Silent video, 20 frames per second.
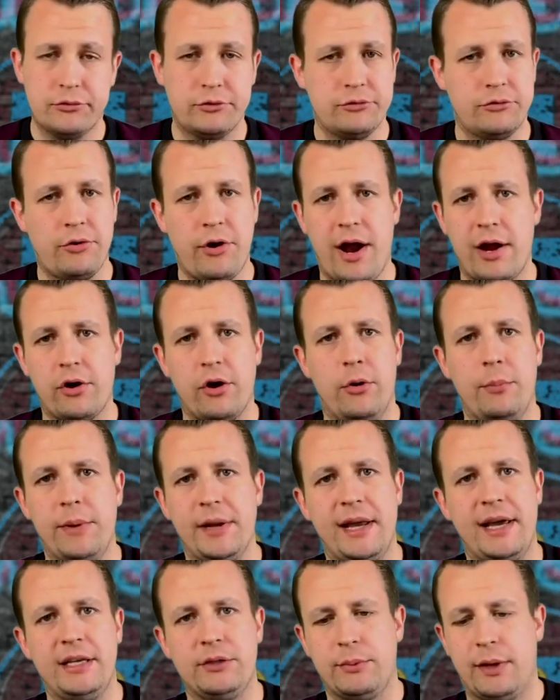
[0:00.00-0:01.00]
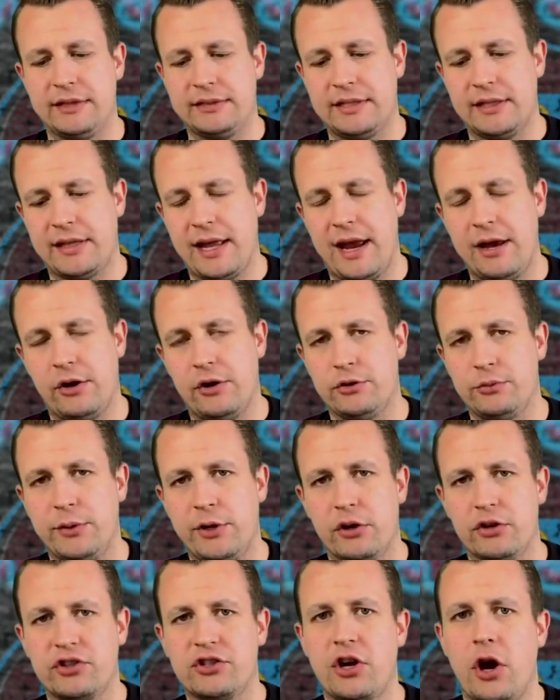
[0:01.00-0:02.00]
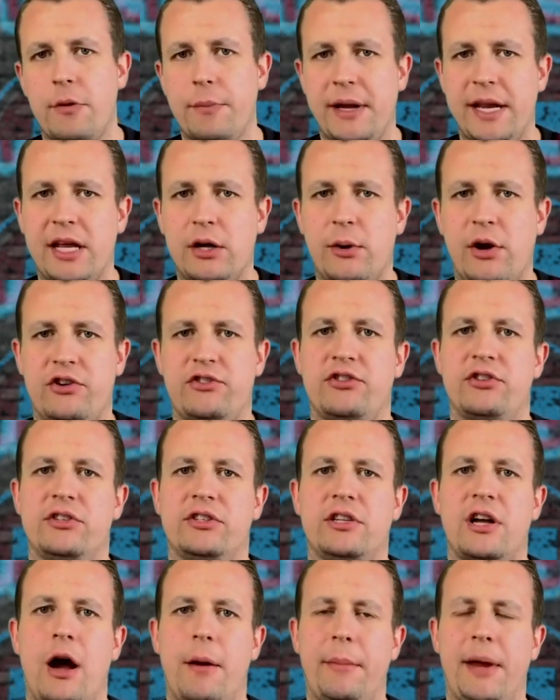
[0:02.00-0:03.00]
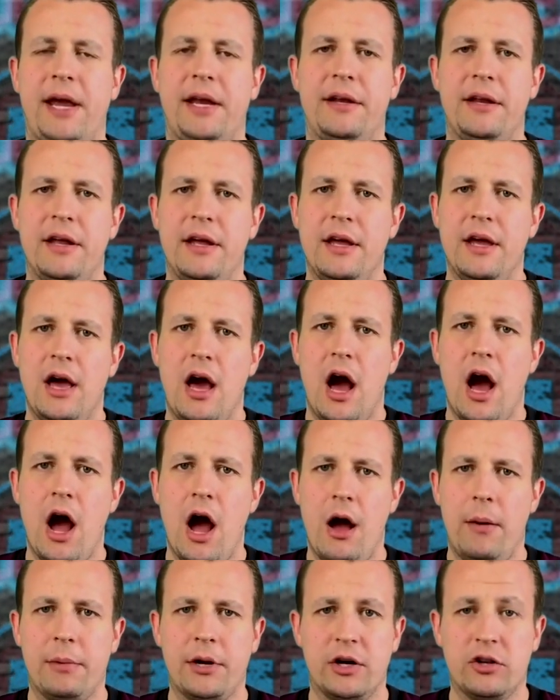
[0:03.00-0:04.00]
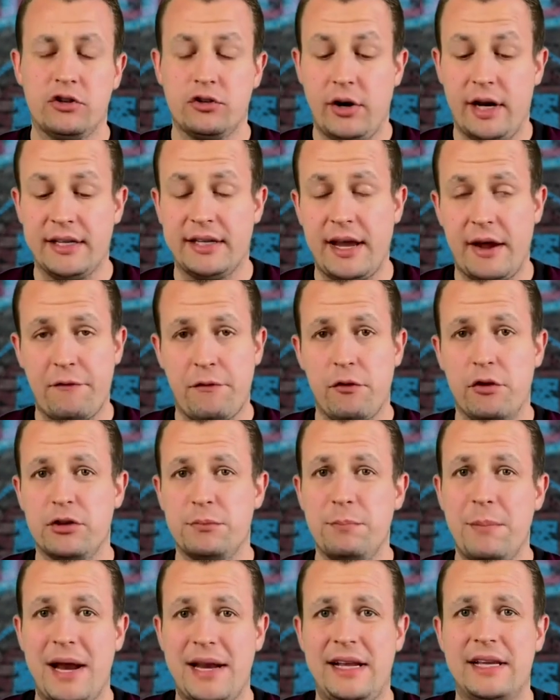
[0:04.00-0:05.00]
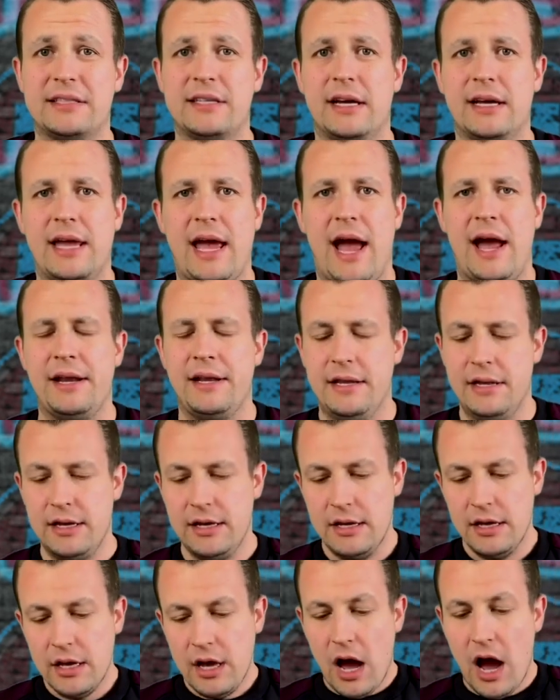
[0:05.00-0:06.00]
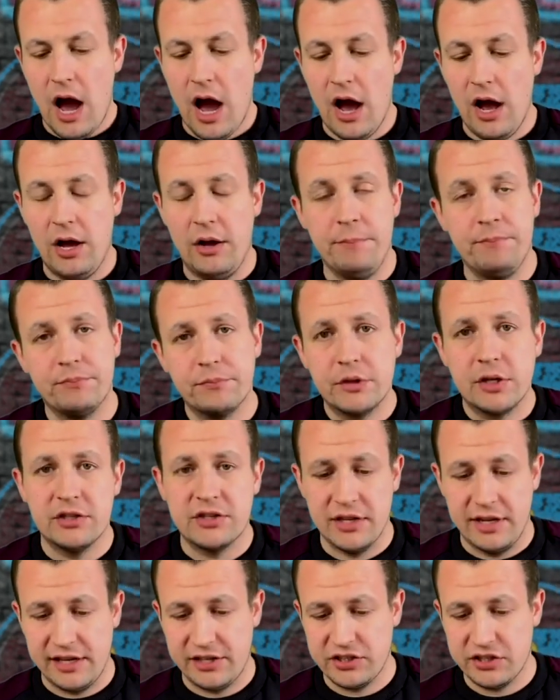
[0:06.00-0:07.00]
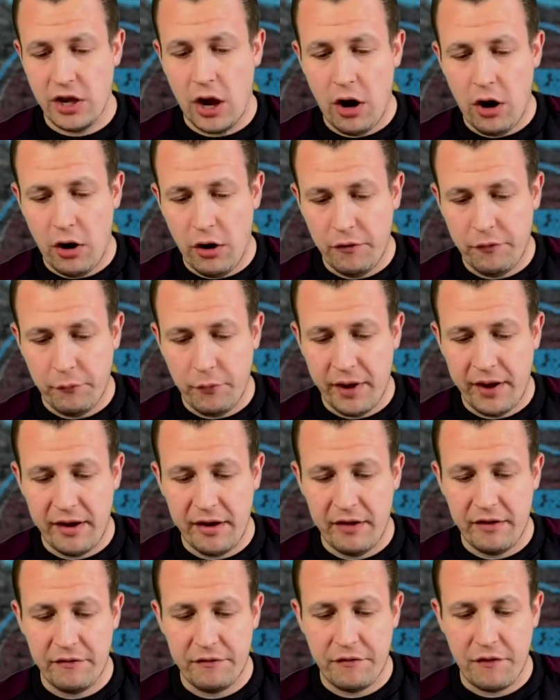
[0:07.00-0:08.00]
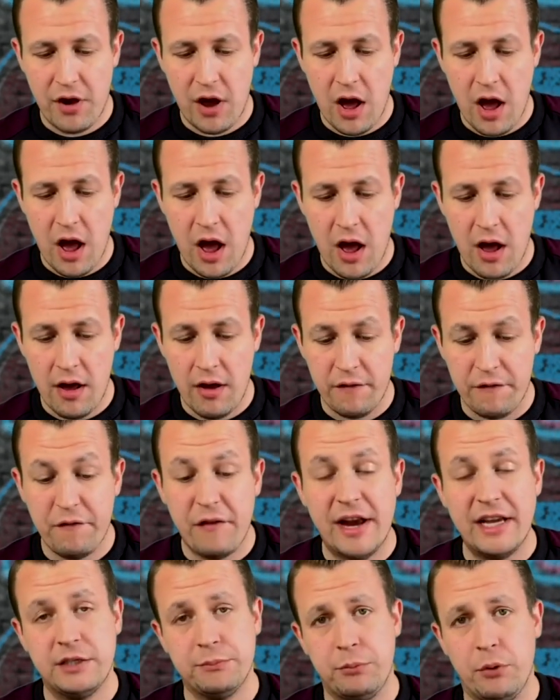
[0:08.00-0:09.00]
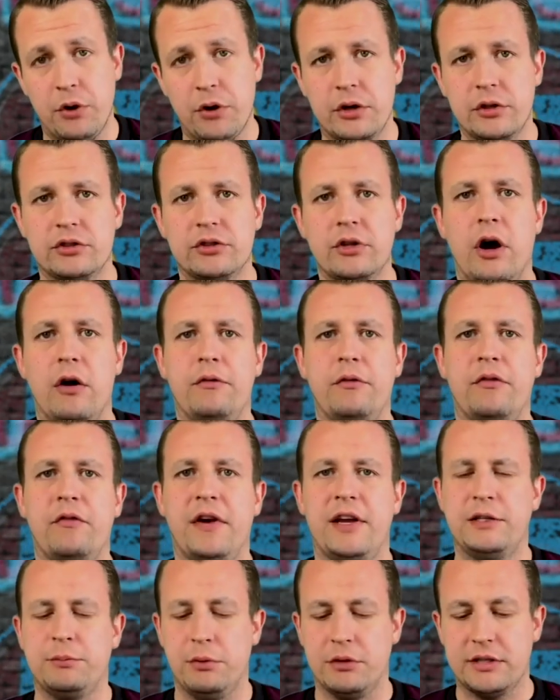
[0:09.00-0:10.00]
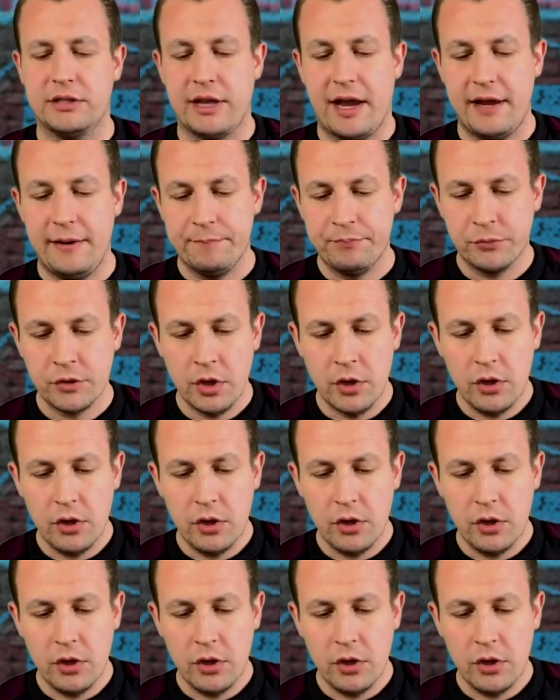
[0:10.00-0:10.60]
crack on with these ones today because we've got so many questions come in. I'm going to try to get through as many as I can. So let's start off with Facebook. Start off with Facebook today.